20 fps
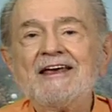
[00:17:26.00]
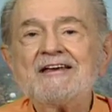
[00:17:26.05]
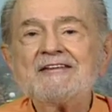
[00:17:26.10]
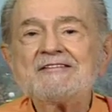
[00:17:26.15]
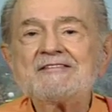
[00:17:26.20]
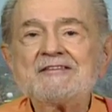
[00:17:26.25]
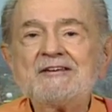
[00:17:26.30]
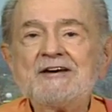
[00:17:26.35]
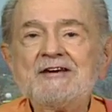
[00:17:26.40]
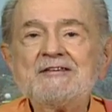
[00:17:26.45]

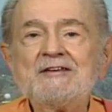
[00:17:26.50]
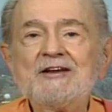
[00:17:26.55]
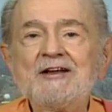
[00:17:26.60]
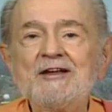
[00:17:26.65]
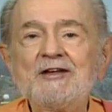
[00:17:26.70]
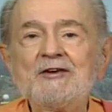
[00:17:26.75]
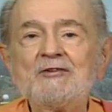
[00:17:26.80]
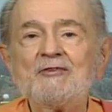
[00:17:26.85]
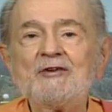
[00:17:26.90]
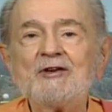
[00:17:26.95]

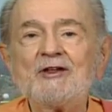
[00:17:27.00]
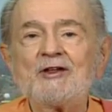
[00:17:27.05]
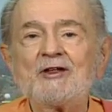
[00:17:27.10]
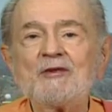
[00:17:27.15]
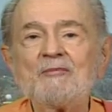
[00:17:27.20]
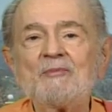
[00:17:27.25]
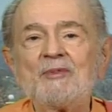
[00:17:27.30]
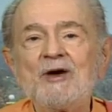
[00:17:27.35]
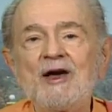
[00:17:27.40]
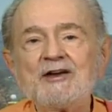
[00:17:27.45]
Certainly you feel
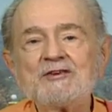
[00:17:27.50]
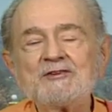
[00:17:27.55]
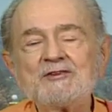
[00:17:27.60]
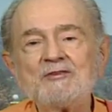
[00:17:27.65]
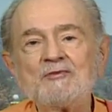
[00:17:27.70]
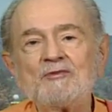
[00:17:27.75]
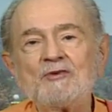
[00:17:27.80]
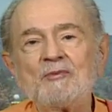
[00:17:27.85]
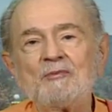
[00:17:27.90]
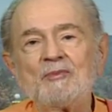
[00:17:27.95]

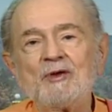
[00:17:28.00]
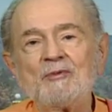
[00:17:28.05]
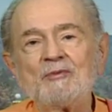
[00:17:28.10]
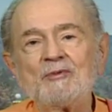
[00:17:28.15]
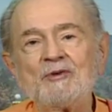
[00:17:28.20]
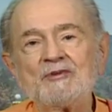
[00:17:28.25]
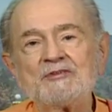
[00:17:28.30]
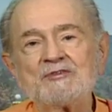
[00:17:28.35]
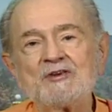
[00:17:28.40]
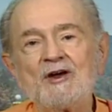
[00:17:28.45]
compassion for
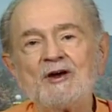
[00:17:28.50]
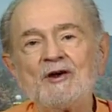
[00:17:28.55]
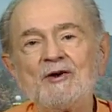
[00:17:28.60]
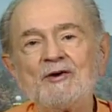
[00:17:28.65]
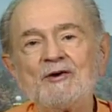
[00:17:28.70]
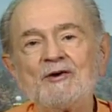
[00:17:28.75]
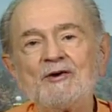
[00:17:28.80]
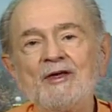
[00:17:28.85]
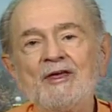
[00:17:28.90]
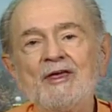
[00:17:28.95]
people's
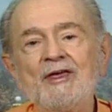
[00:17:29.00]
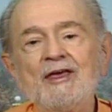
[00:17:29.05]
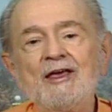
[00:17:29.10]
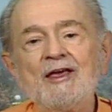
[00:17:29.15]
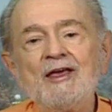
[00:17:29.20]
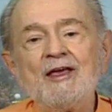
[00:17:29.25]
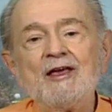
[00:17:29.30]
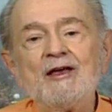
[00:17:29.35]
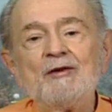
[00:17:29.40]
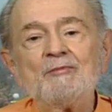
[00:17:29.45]
sorrow,
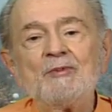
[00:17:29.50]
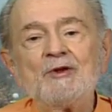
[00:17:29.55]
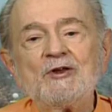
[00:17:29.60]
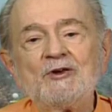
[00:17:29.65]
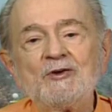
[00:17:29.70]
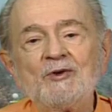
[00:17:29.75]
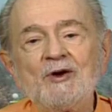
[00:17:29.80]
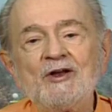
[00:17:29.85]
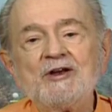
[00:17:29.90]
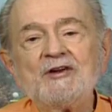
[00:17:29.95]
but
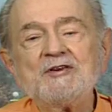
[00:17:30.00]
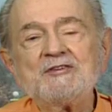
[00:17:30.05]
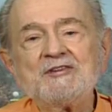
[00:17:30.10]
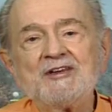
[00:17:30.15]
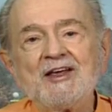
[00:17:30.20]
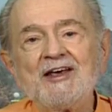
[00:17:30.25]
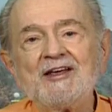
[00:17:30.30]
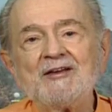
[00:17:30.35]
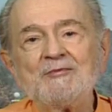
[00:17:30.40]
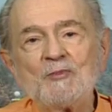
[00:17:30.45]
you
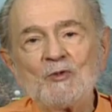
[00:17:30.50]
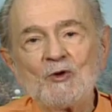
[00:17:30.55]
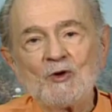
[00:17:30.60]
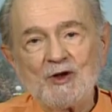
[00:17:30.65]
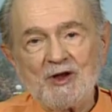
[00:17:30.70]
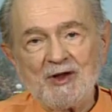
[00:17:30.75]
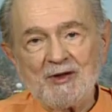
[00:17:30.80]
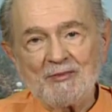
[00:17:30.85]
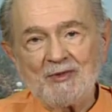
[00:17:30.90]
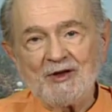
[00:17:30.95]
understand more
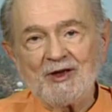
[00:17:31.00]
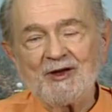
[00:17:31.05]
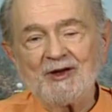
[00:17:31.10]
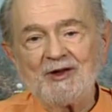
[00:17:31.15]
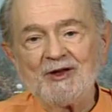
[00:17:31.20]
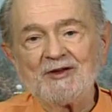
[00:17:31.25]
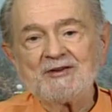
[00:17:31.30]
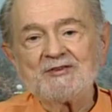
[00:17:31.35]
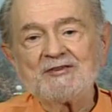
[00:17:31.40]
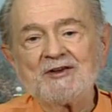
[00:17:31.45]
deeply
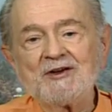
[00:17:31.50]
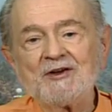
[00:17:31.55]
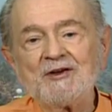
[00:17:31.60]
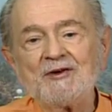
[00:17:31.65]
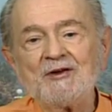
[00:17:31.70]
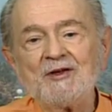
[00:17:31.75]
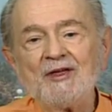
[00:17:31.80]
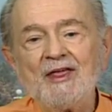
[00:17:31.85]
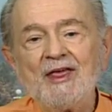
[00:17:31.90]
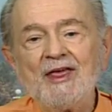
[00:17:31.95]

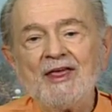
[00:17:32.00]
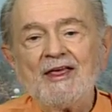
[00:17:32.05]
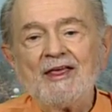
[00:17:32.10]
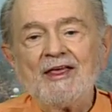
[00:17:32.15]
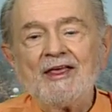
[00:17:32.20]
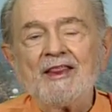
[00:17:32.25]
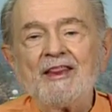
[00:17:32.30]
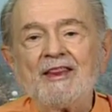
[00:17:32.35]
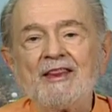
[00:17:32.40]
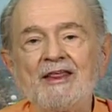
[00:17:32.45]
also
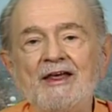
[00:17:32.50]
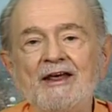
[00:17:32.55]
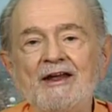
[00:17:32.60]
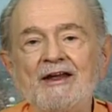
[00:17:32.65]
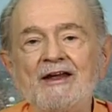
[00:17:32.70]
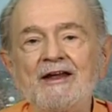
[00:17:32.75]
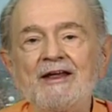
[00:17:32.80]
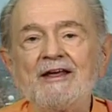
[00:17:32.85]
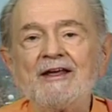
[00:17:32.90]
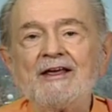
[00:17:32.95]
that
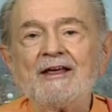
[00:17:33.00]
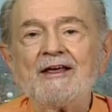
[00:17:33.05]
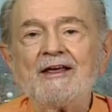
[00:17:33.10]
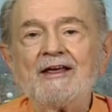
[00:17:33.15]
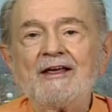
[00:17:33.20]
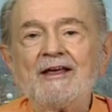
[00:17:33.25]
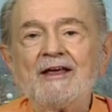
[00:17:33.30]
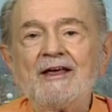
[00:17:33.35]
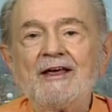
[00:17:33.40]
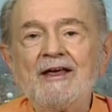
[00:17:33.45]

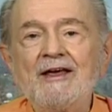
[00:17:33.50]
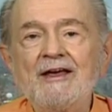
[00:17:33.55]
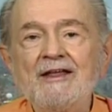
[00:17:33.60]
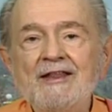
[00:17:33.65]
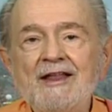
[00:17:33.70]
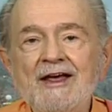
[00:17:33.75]
in